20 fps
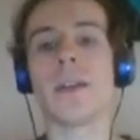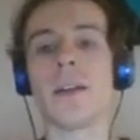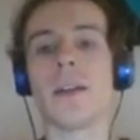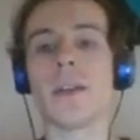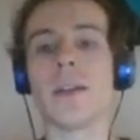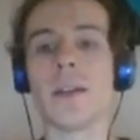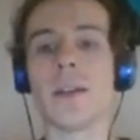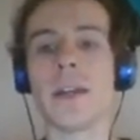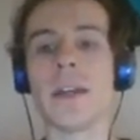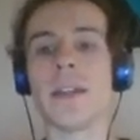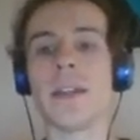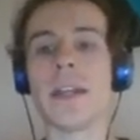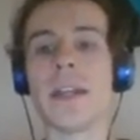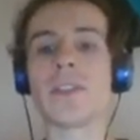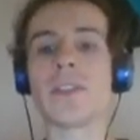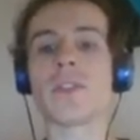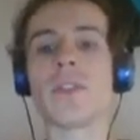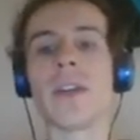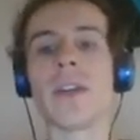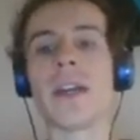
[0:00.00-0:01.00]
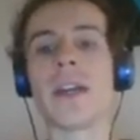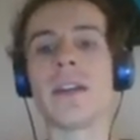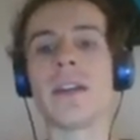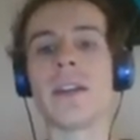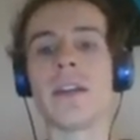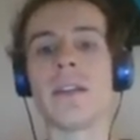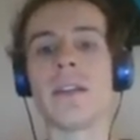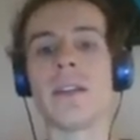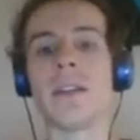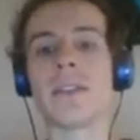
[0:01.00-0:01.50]
And then
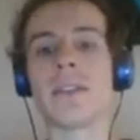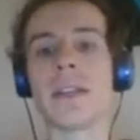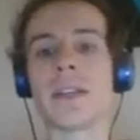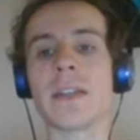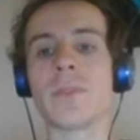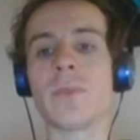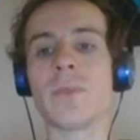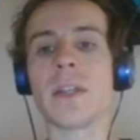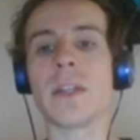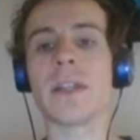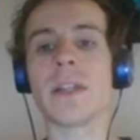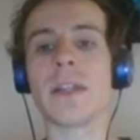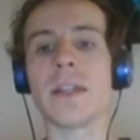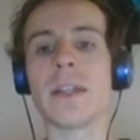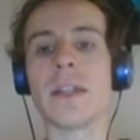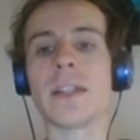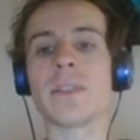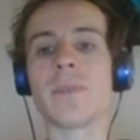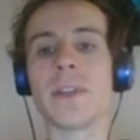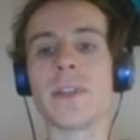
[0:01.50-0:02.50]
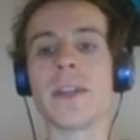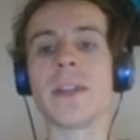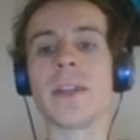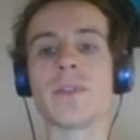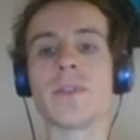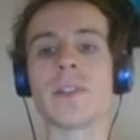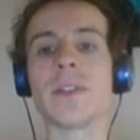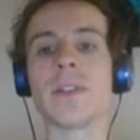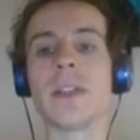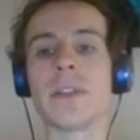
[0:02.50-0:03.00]
in the second one, I explained that
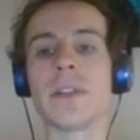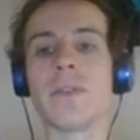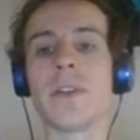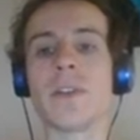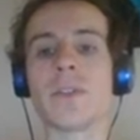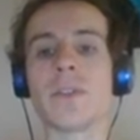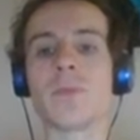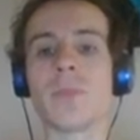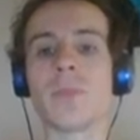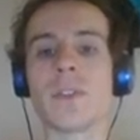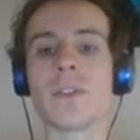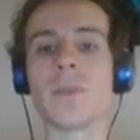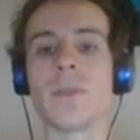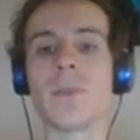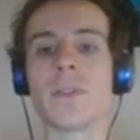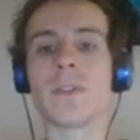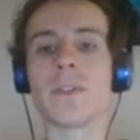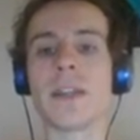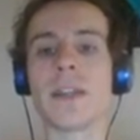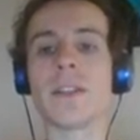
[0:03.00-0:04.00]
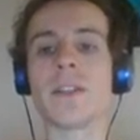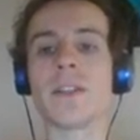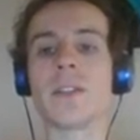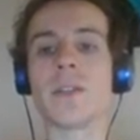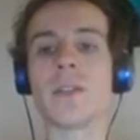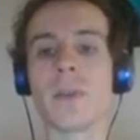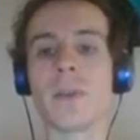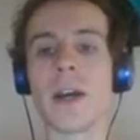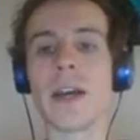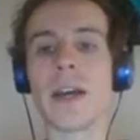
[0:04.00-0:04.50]
there's like various principles that
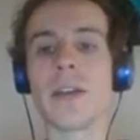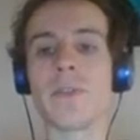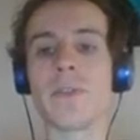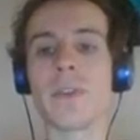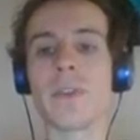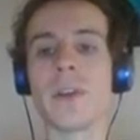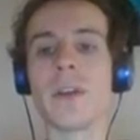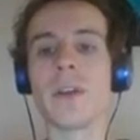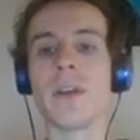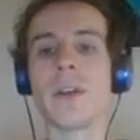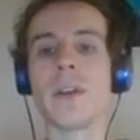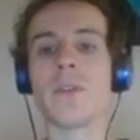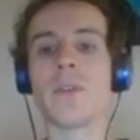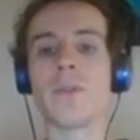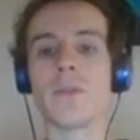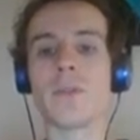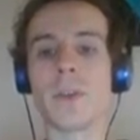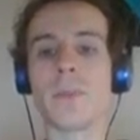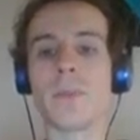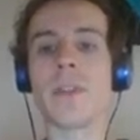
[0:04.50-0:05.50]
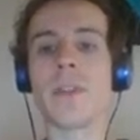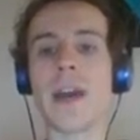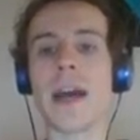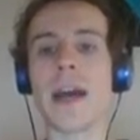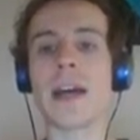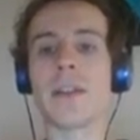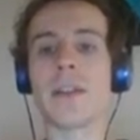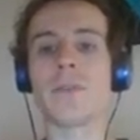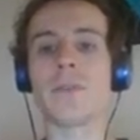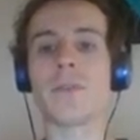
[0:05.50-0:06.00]
derive from
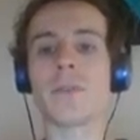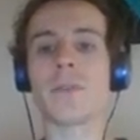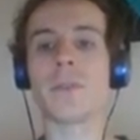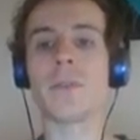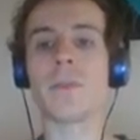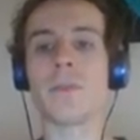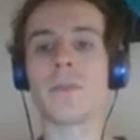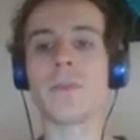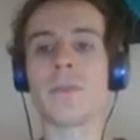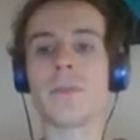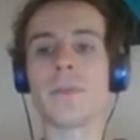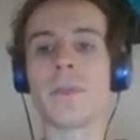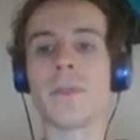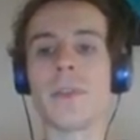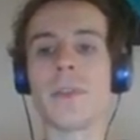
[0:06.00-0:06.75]
that, from